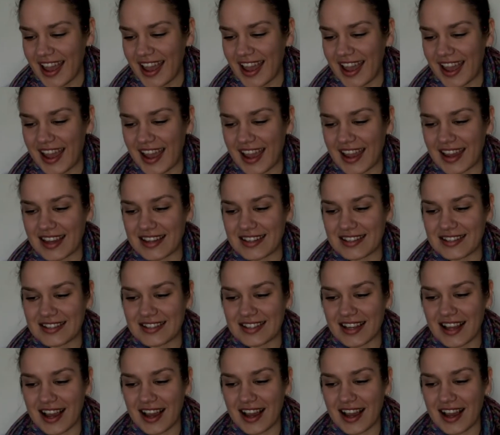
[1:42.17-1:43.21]
And
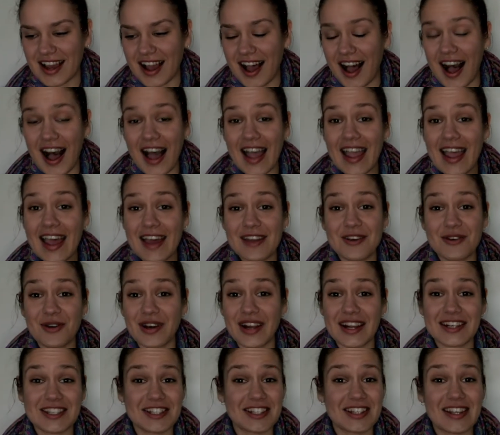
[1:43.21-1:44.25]
I had not
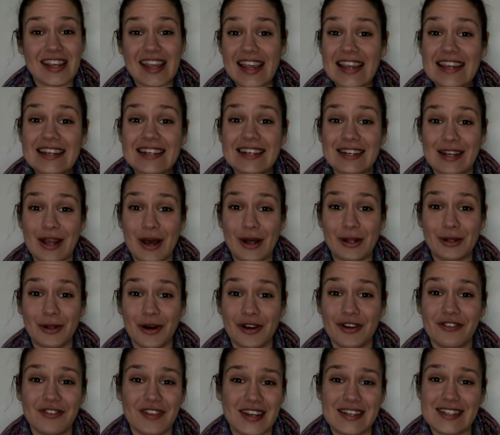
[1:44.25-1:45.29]
actually eaten a lot
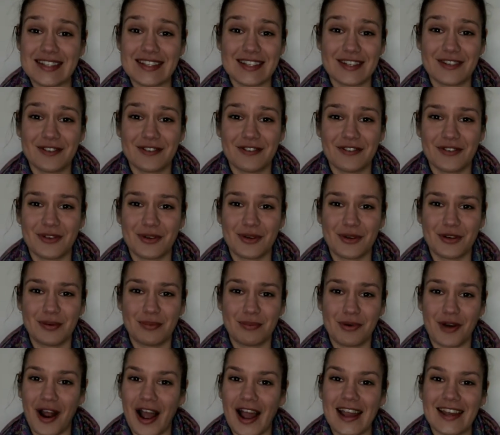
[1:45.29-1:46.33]
of Indian food
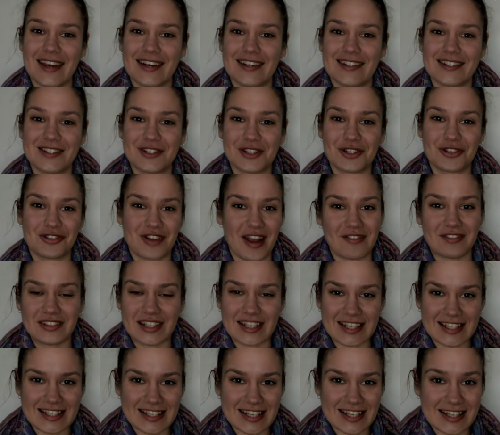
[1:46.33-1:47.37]
prior to
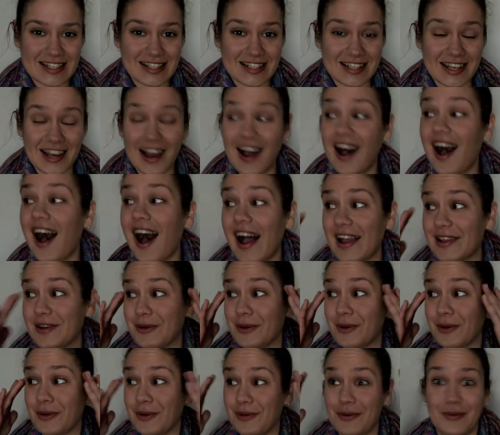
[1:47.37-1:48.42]
traveling to India. I
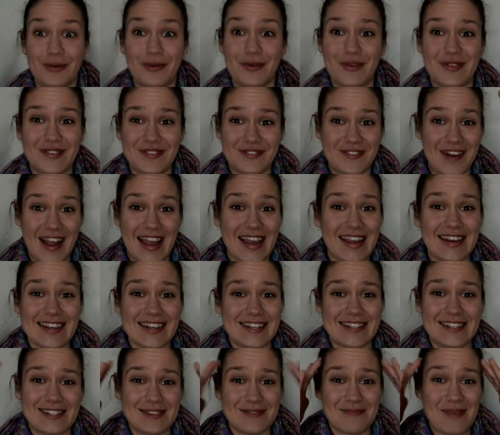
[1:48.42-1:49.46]
know, right?
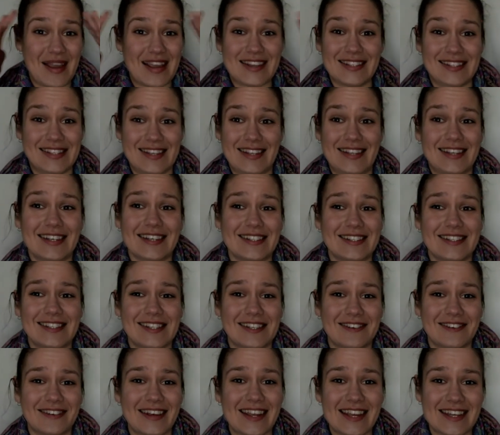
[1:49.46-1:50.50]
It's amazing
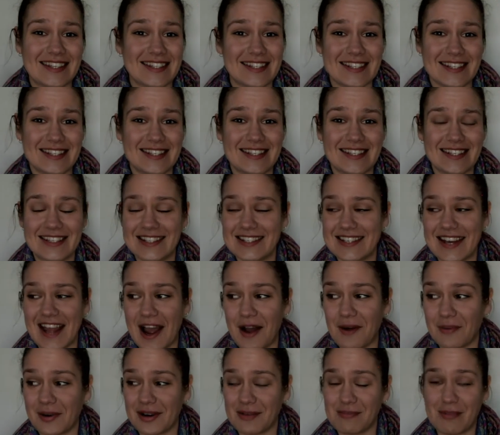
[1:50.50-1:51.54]
considering Indian is
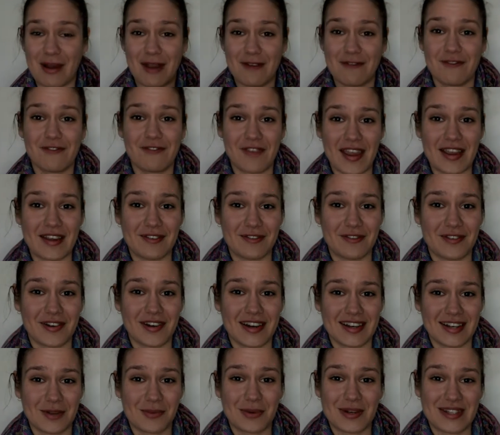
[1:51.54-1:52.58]
now one of my
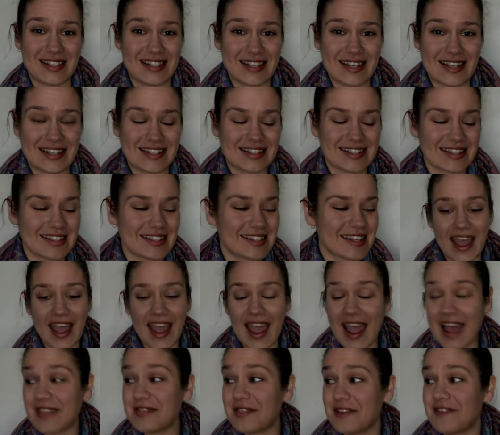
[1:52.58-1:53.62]
favorite cuisines.
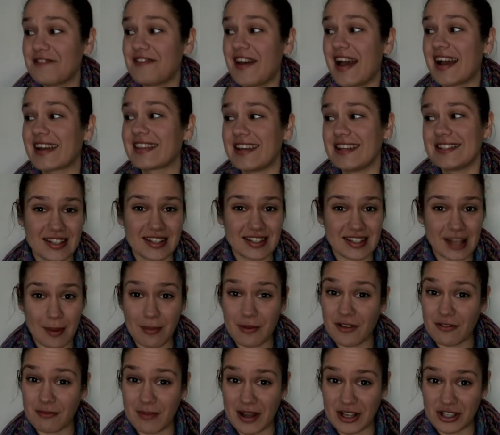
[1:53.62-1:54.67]
And the fact that some
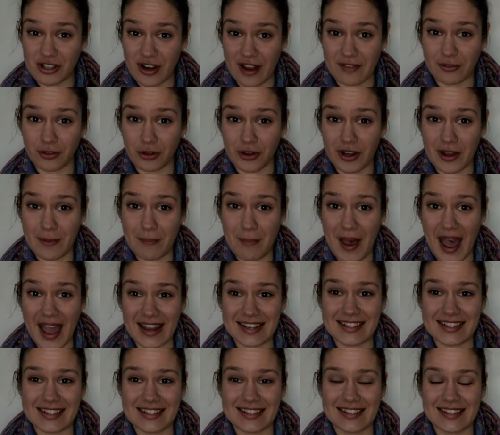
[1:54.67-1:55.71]
of my travel
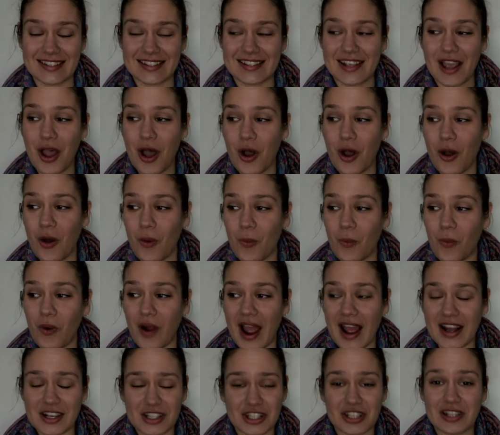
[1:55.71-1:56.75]
companions were
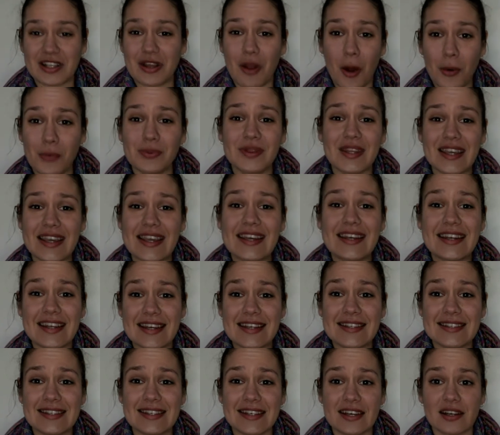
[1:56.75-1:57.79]
actually only in
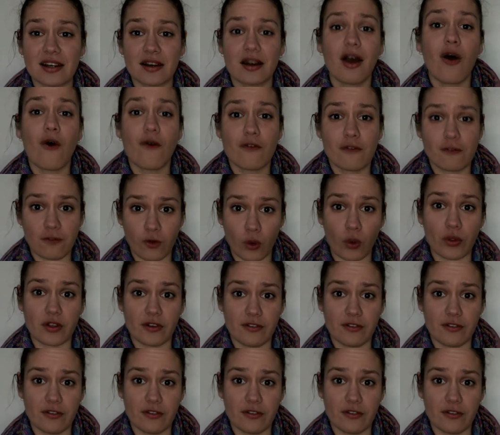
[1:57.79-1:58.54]
India for the